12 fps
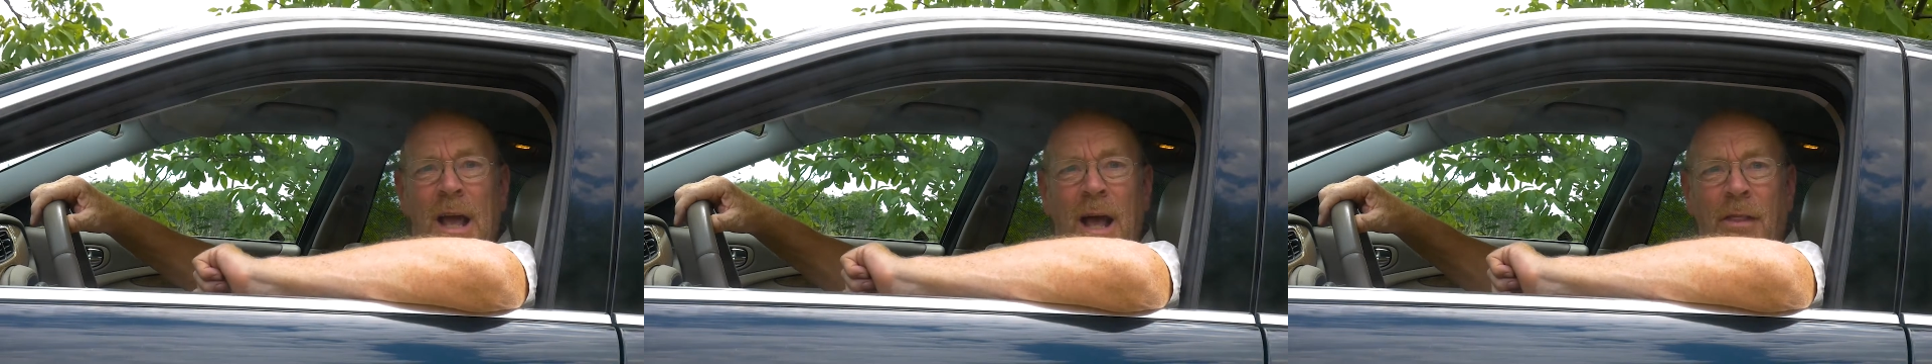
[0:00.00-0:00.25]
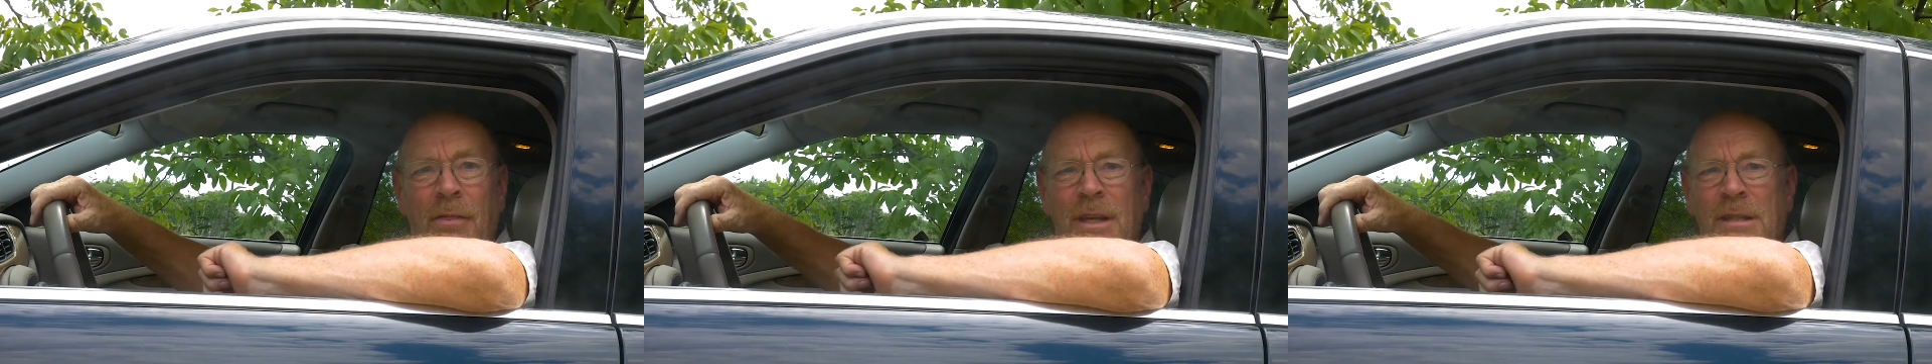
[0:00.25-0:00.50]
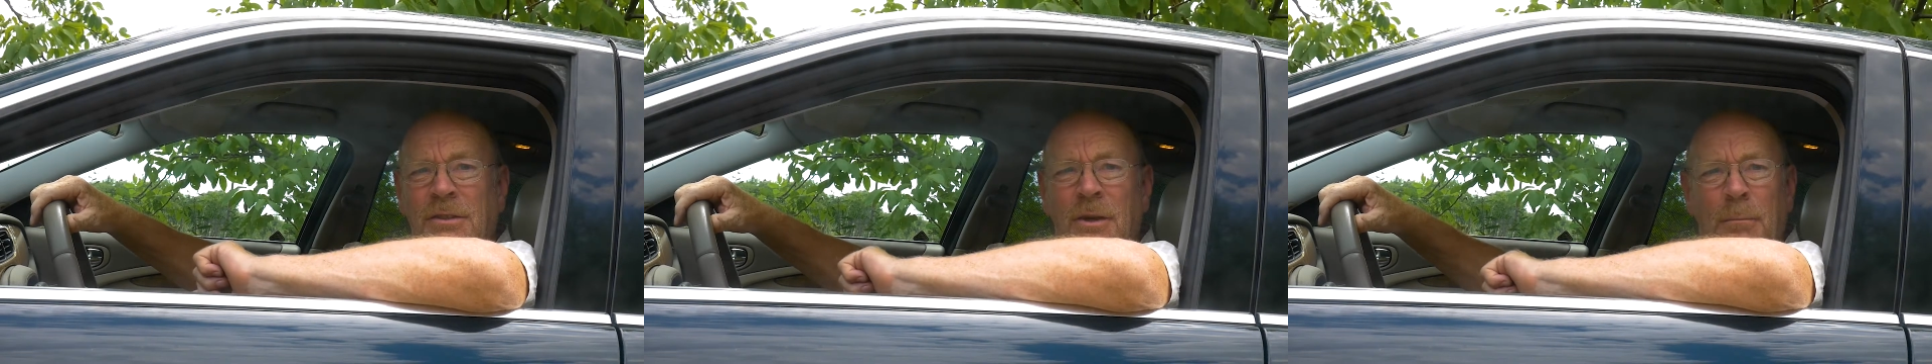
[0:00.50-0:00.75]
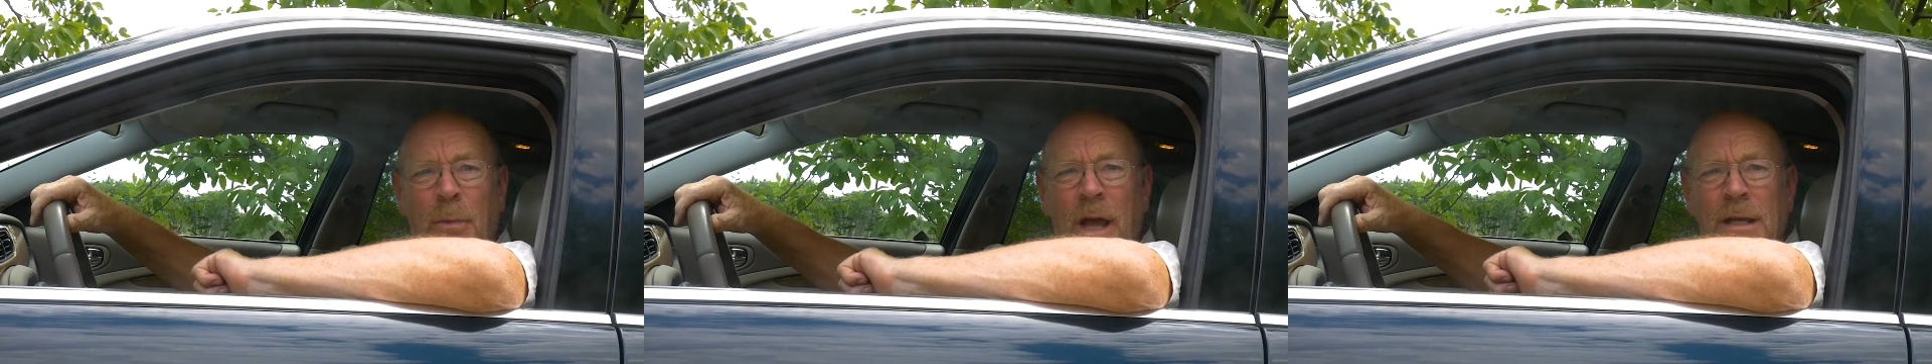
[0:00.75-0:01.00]
and these
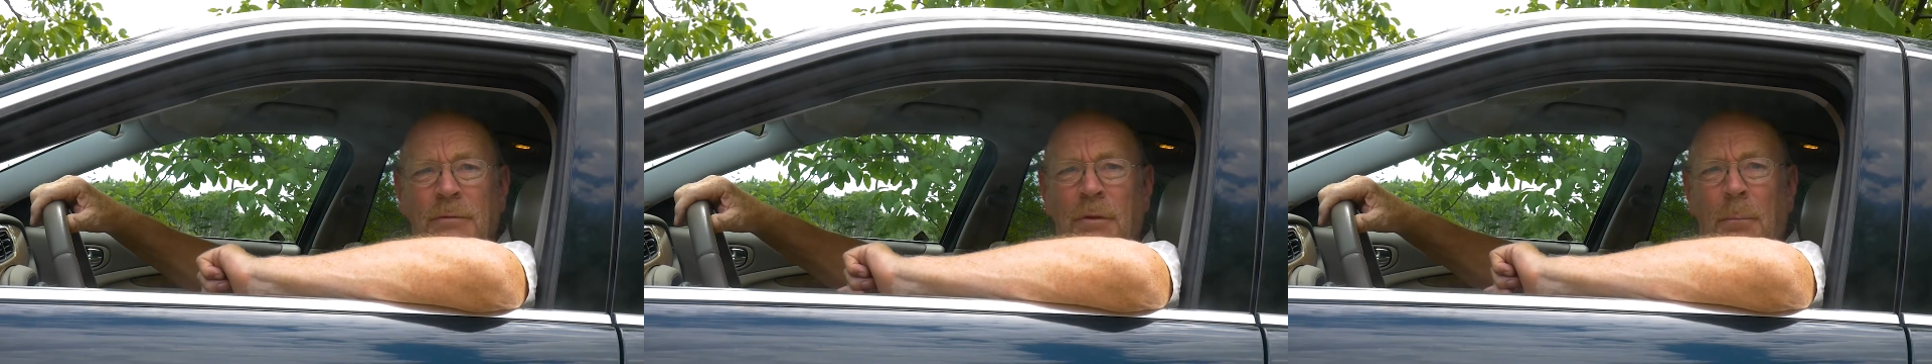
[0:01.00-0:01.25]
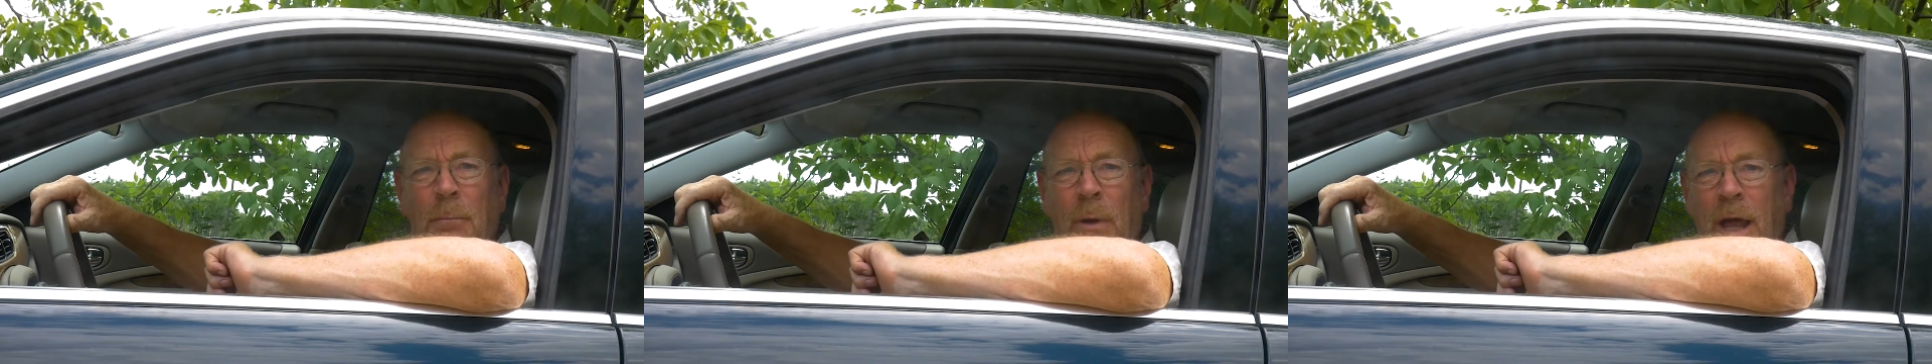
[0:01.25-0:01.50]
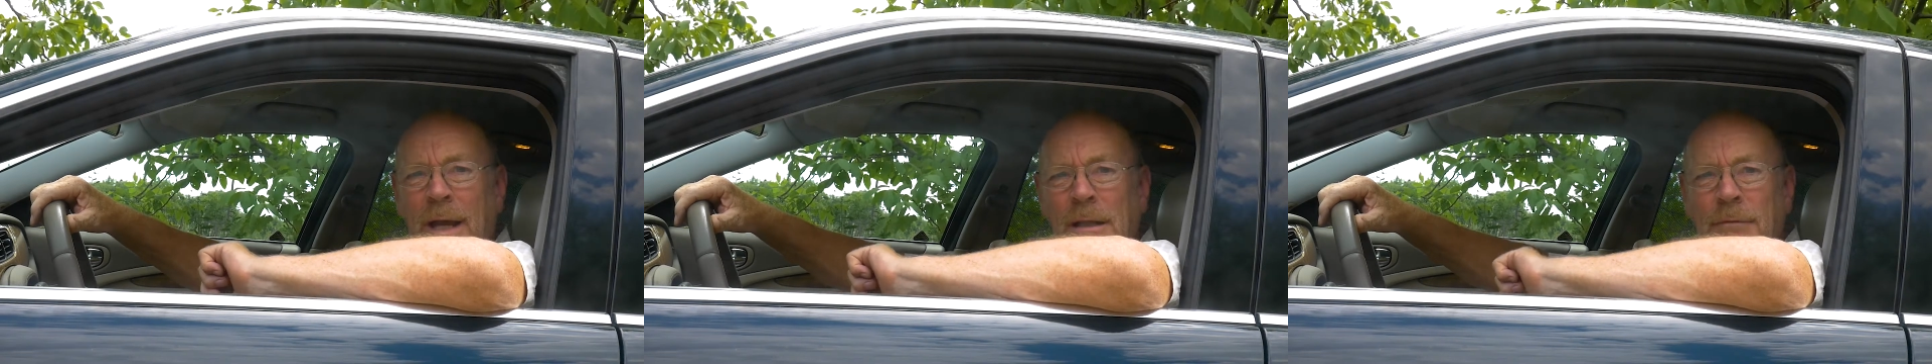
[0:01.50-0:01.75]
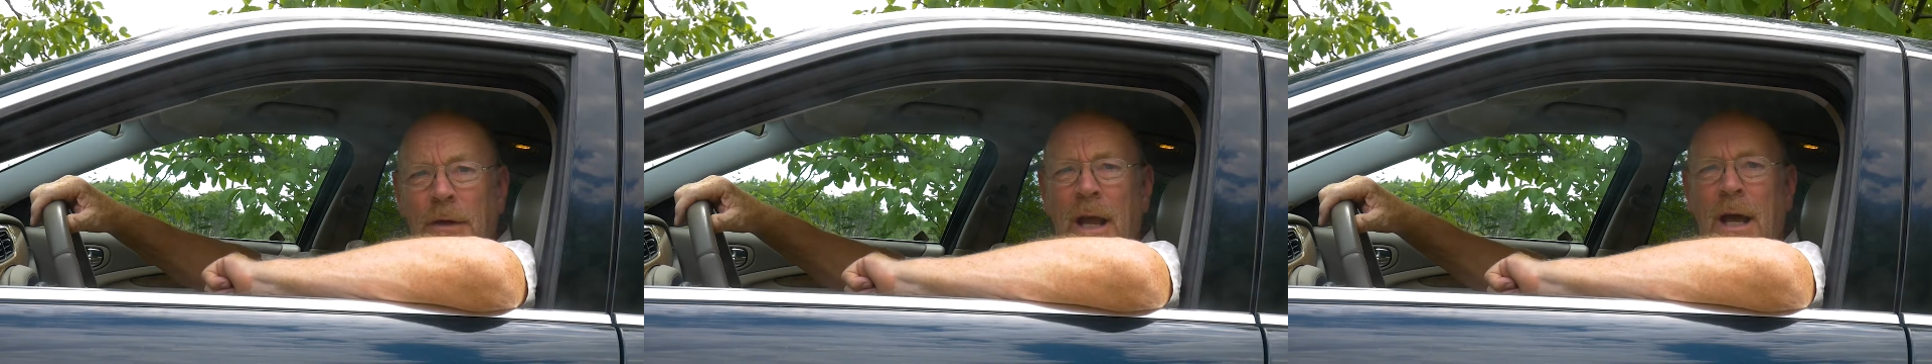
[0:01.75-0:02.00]
sunblinds from
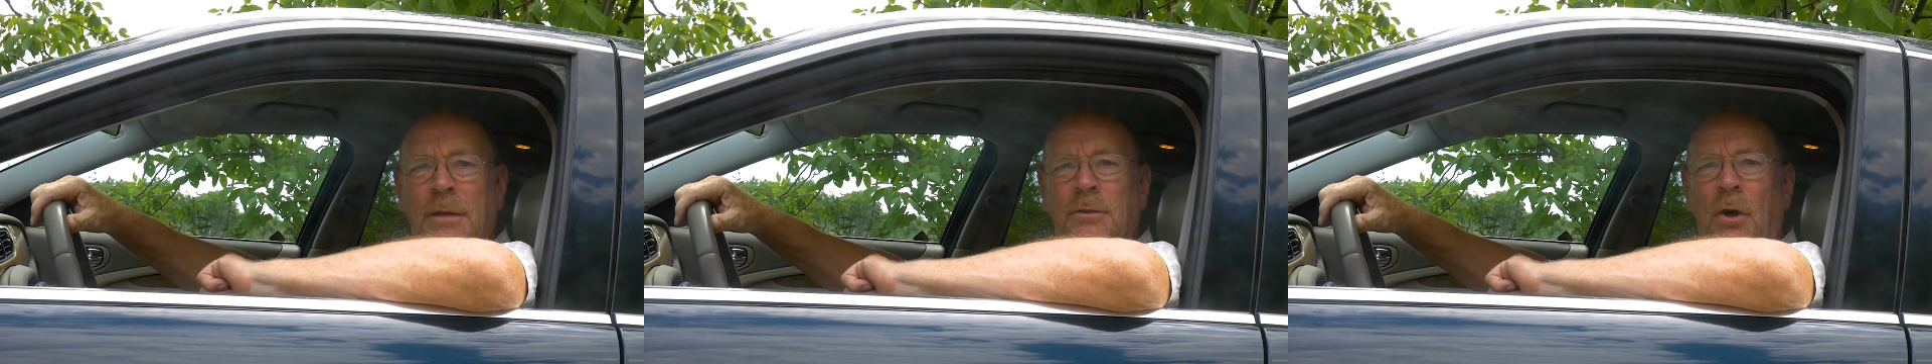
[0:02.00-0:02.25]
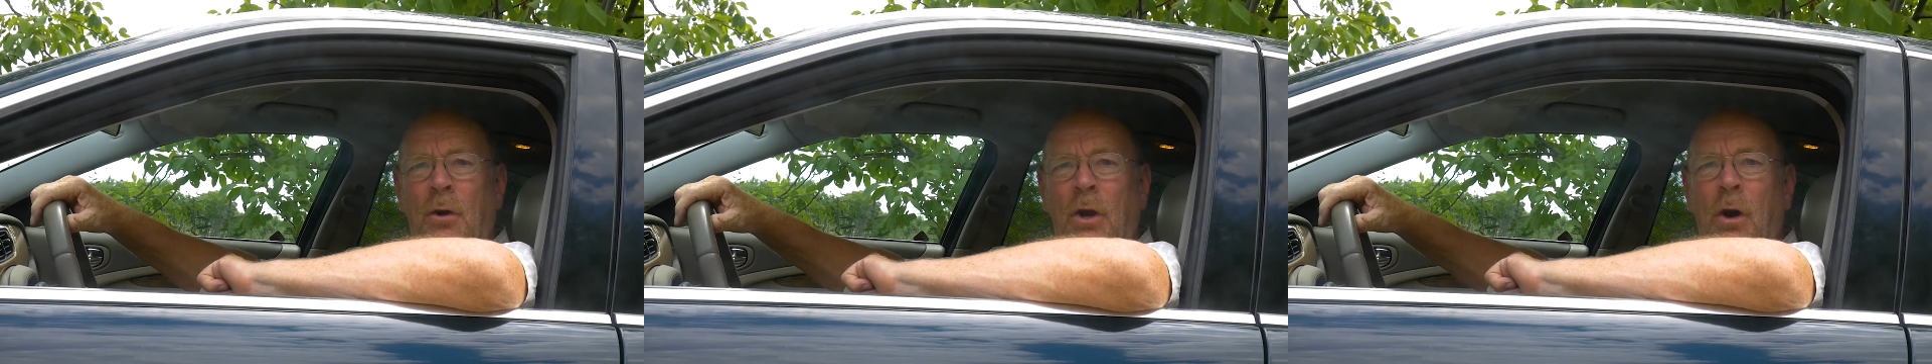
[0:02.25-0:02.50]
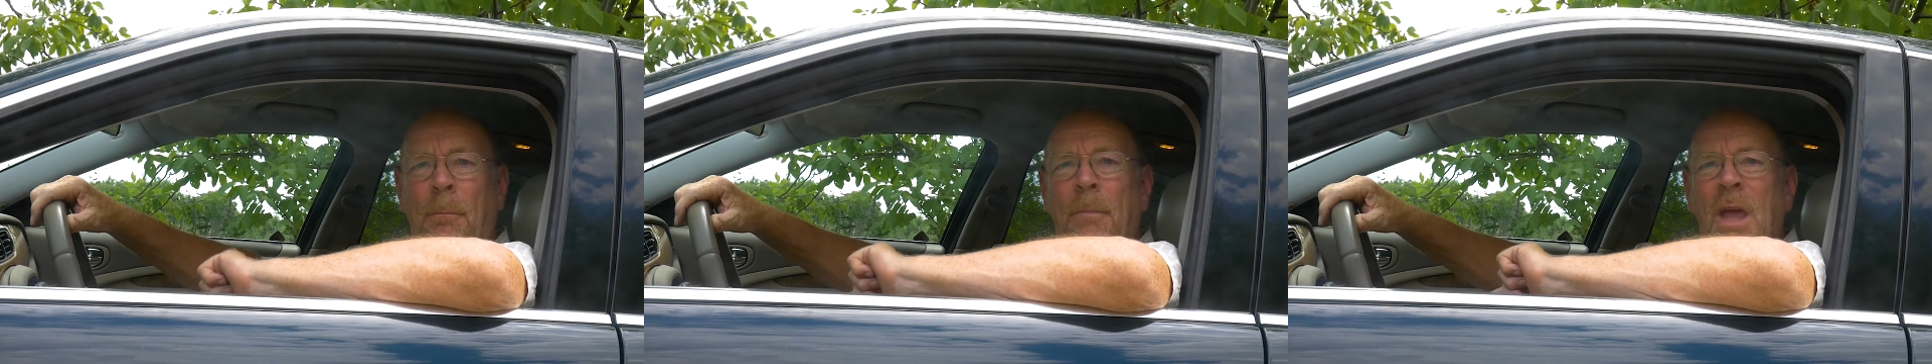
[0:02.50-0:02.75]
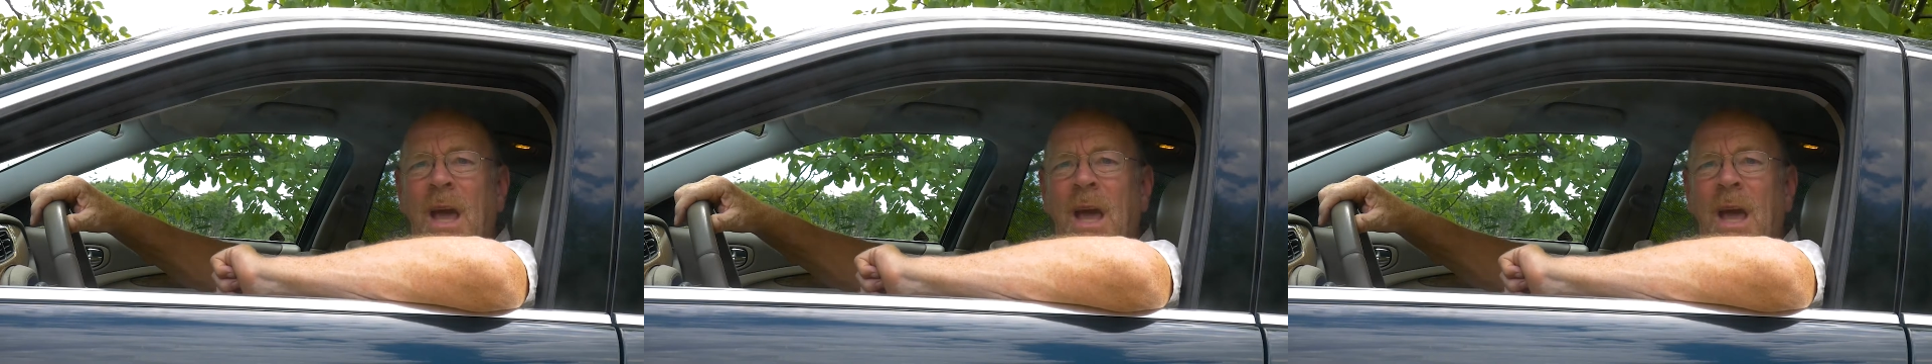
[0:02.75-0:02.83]
blindsforcars.com